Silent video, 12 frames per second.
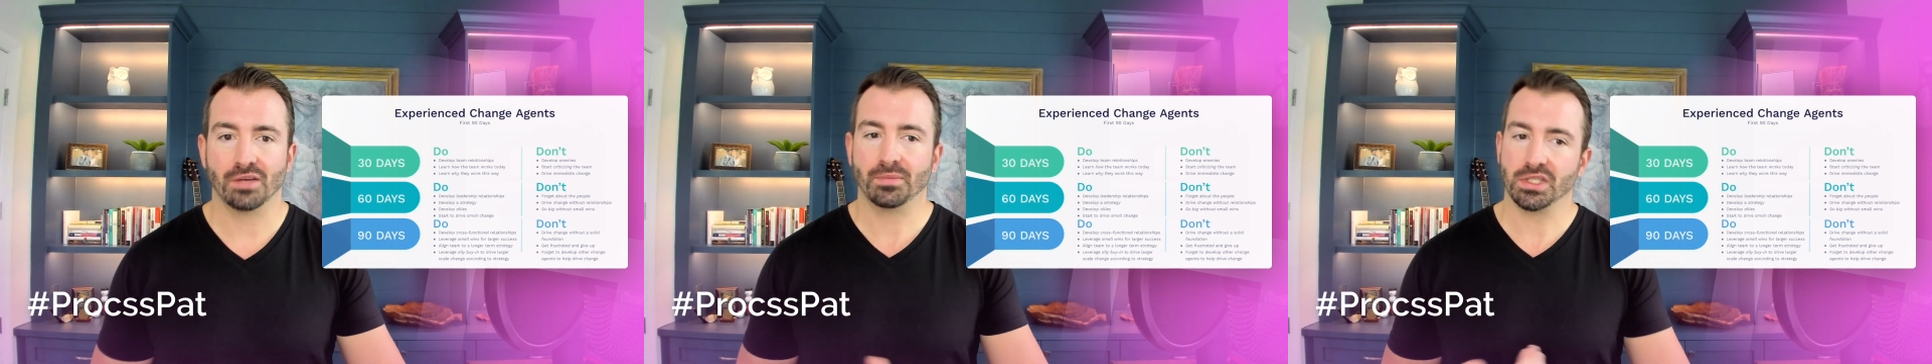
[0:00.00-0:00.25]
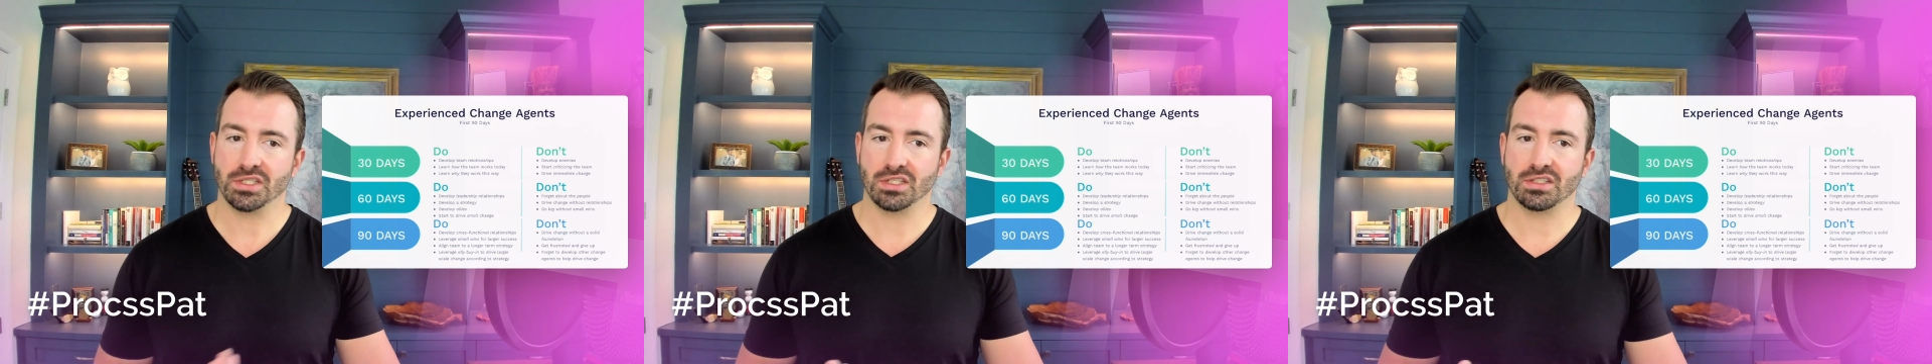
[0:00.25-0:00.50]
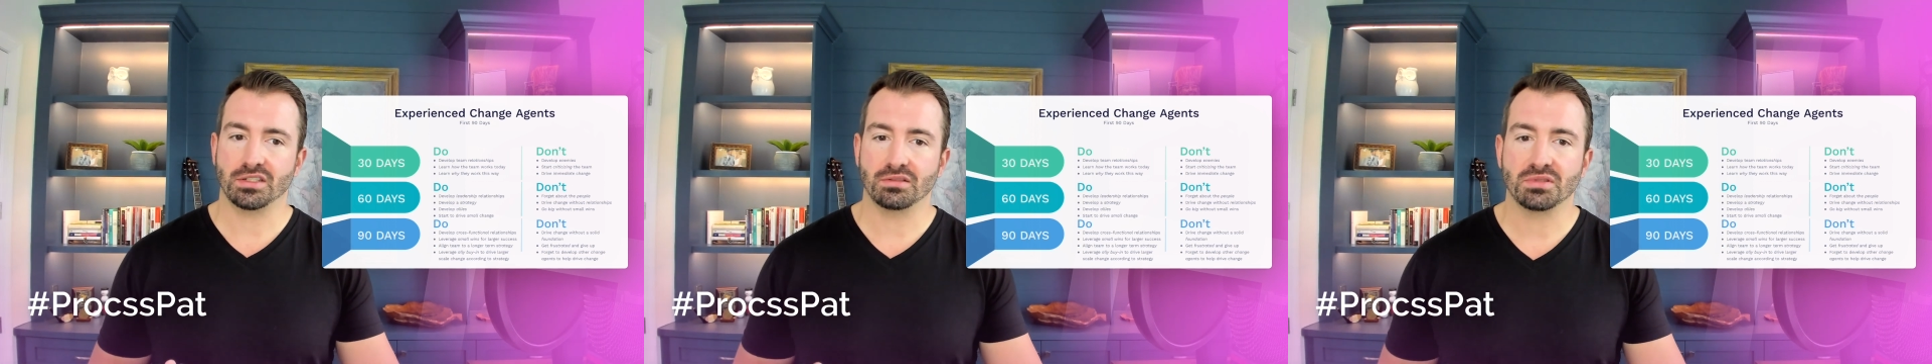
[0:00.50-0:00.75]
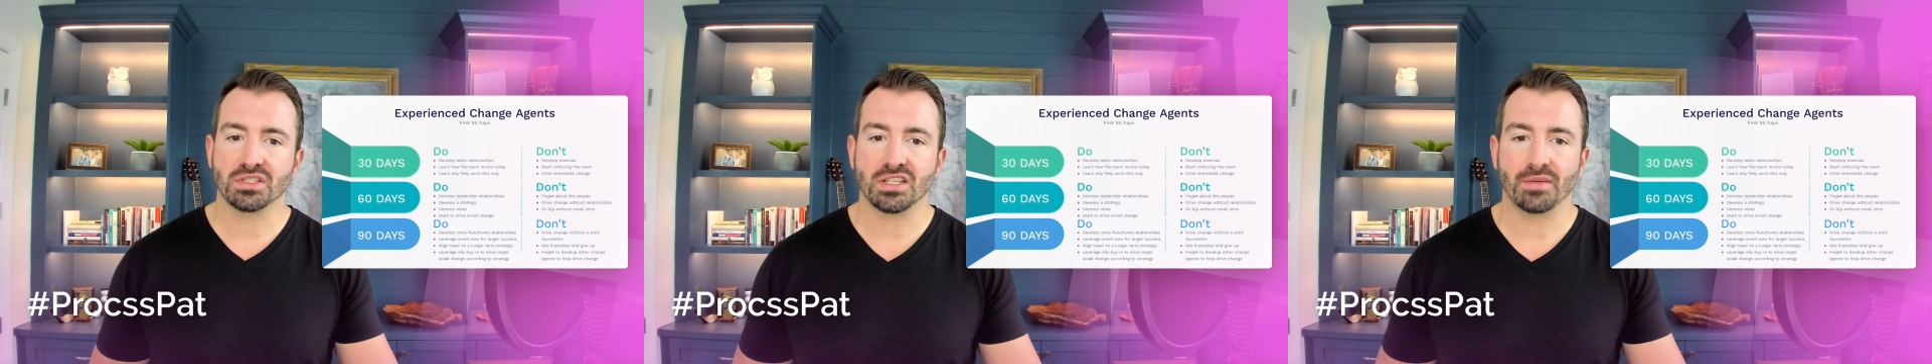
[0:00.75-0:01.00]
but
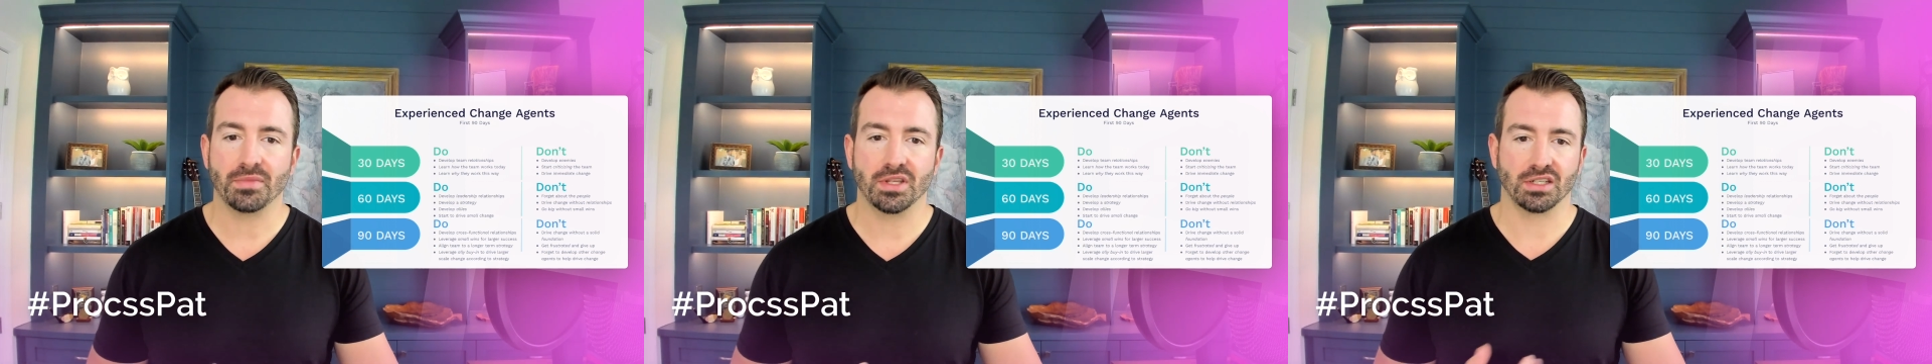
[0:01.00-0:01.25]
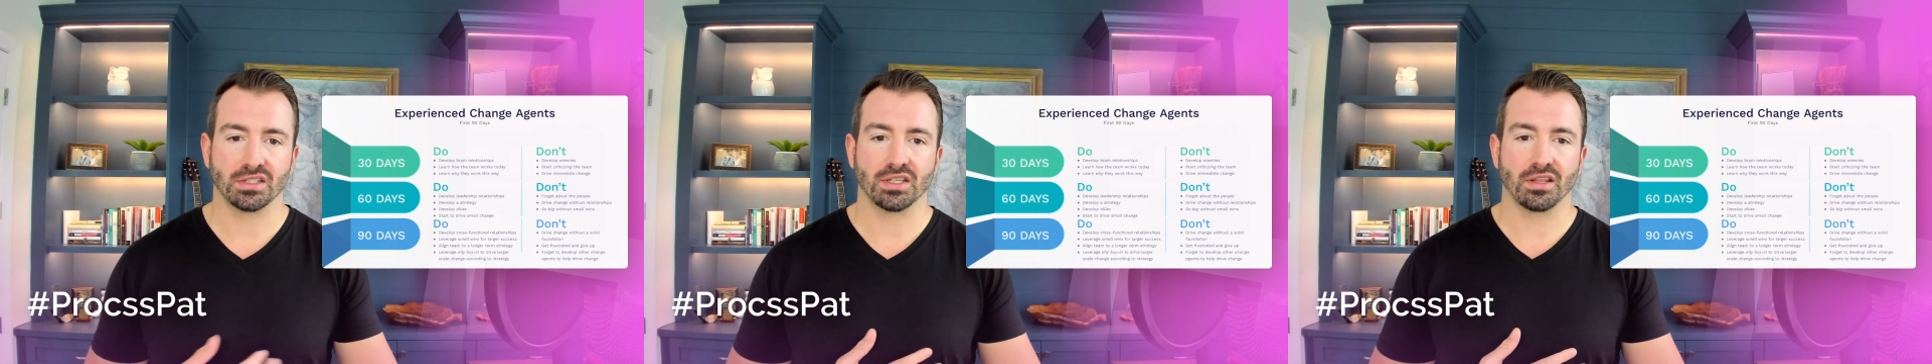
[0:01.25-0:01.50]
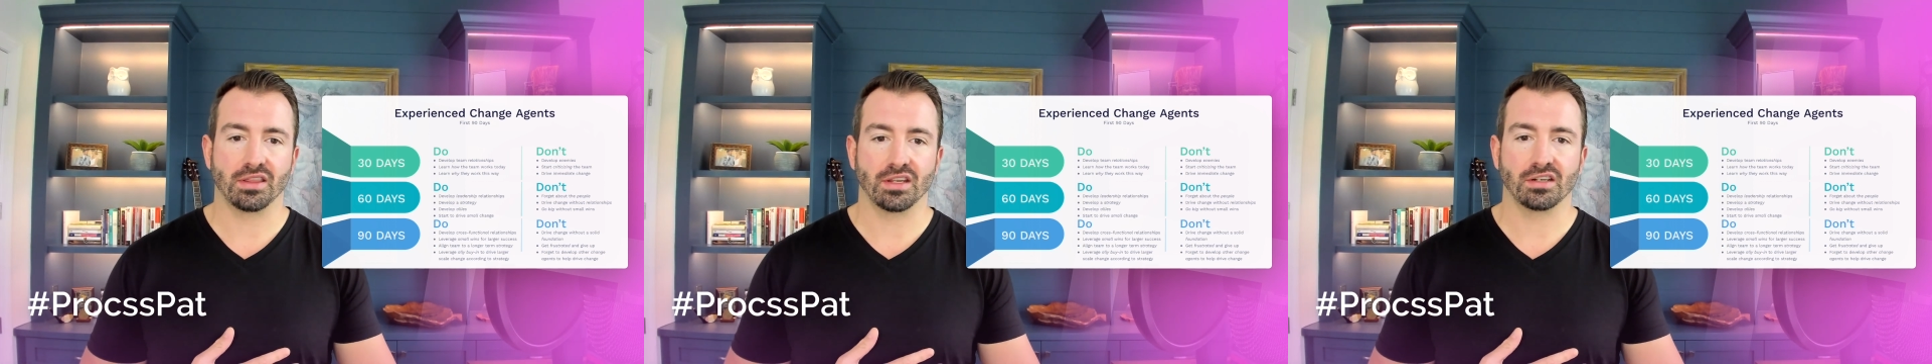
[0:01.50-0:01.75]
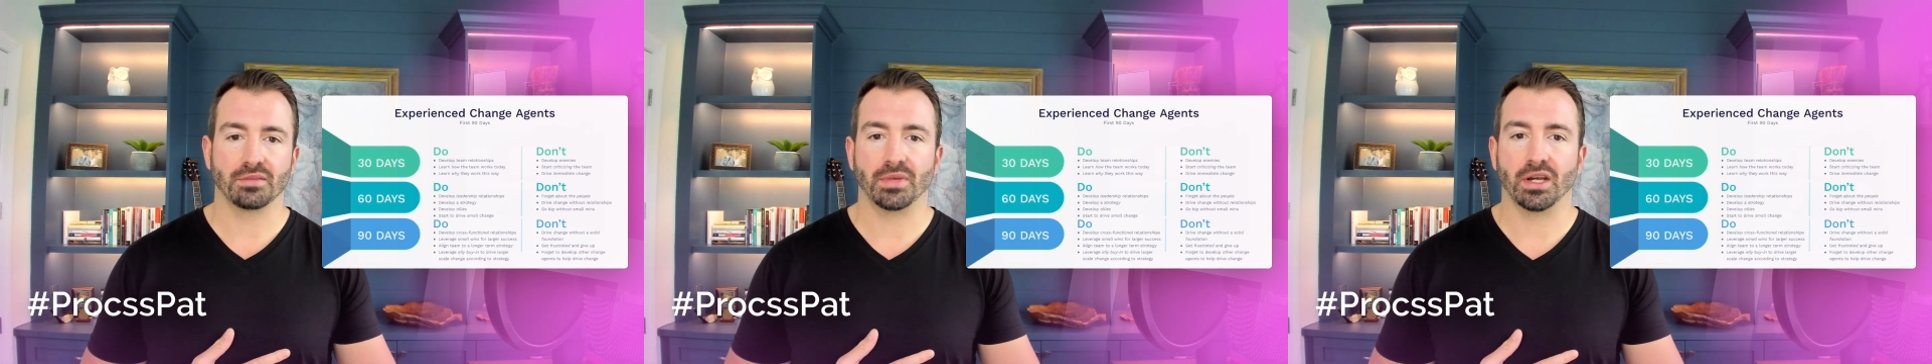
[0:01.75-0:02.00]
just something to
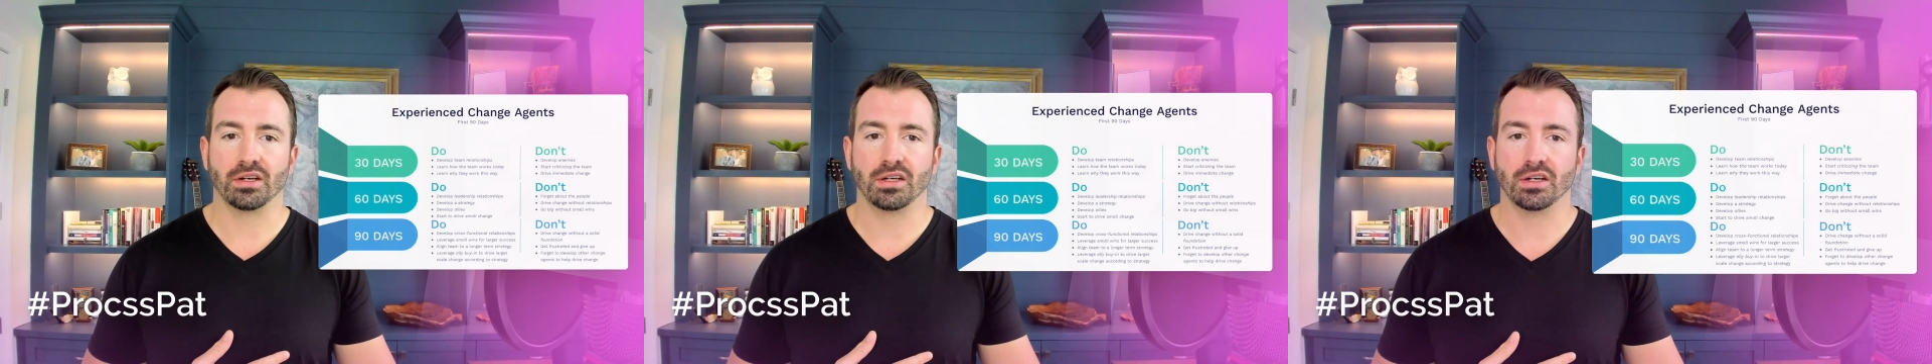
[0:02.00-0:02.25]
think about